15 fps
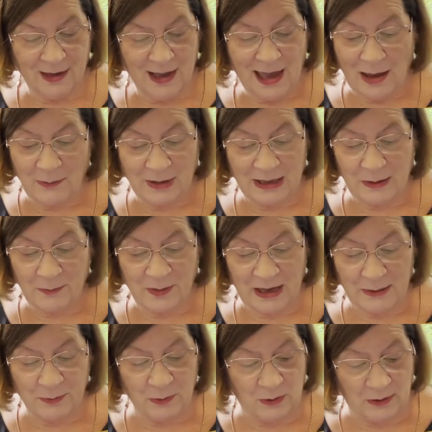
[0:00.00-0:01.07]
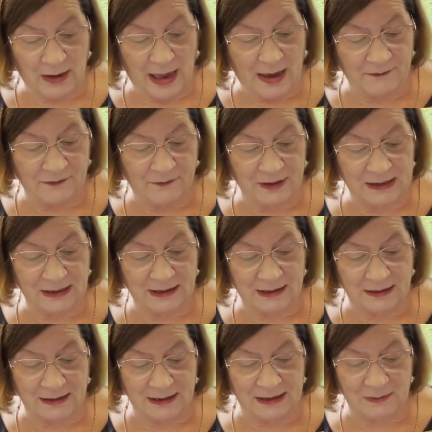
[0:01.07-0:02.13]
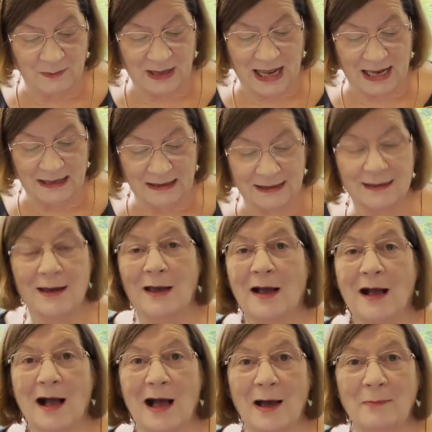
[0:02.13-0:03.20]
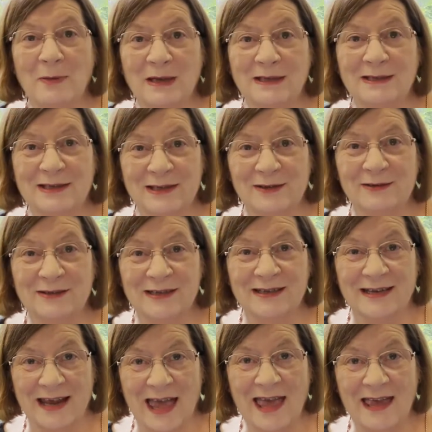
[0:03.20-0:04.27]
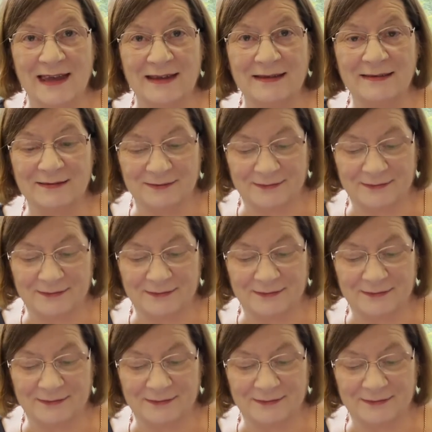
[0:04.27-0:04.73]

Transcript: How many people have visited this place up until today?